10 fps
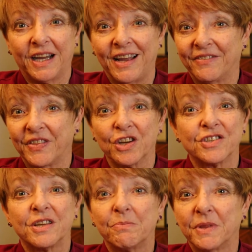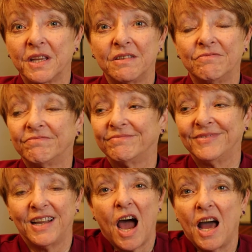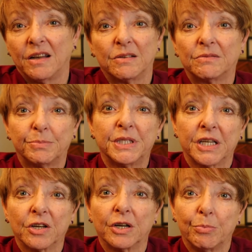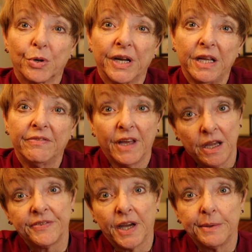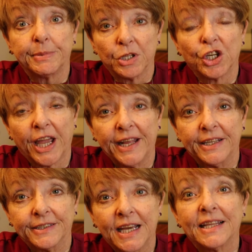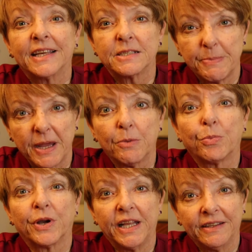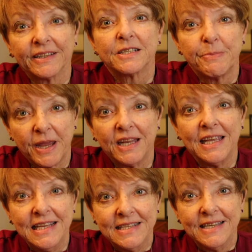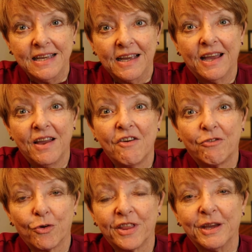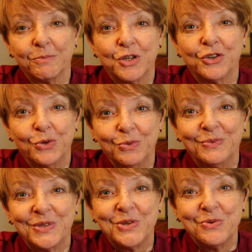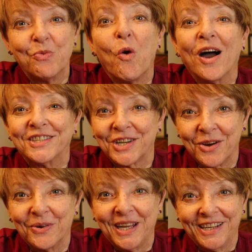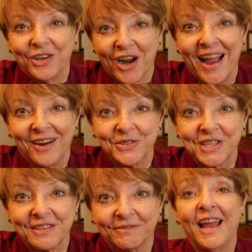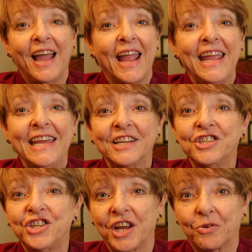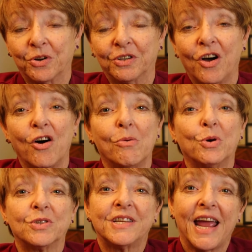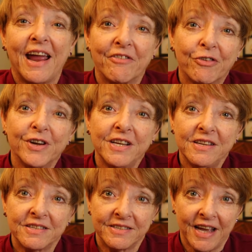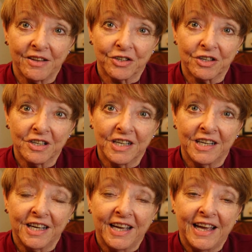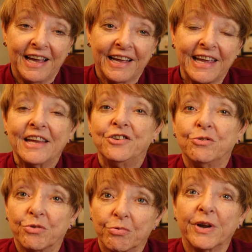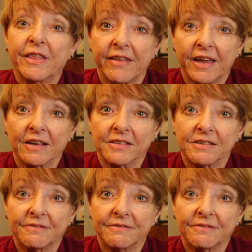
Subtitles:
if there's something not particularly pretty, they have time to look at it. Let's make it pretty. Let's make it easy for them to want to go in your house. In general, almost every seller can do three things.